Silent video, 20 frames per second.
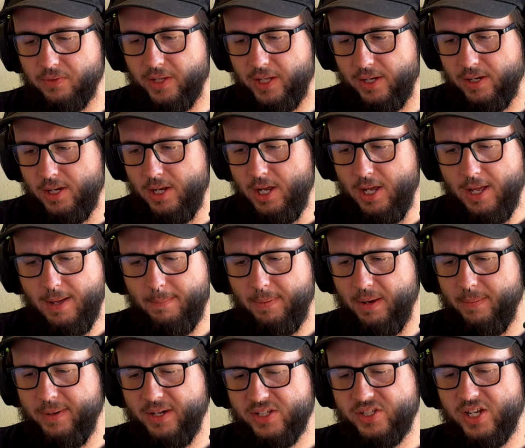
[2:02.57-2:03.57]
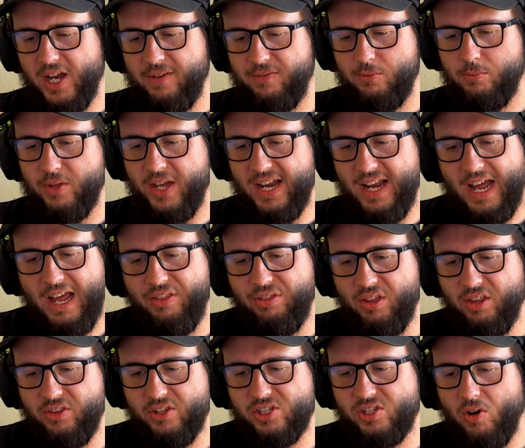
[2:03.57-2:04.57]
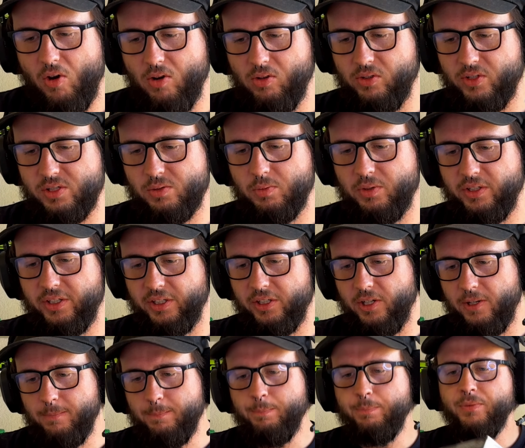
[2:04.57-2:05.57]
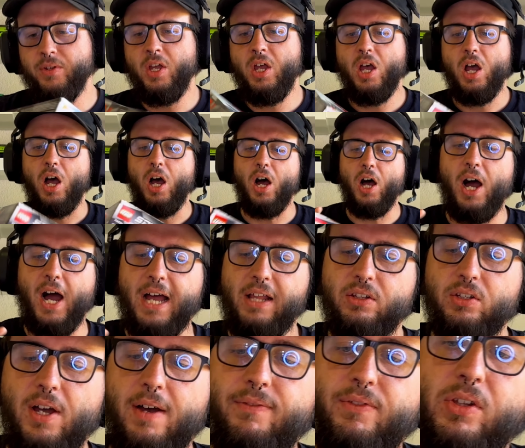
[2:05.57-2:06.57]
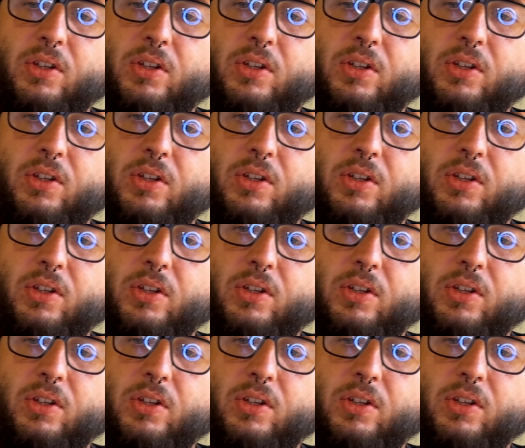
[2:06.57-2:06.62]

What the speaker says: that. But I mean, aside from that, I think this car looks really good. I love the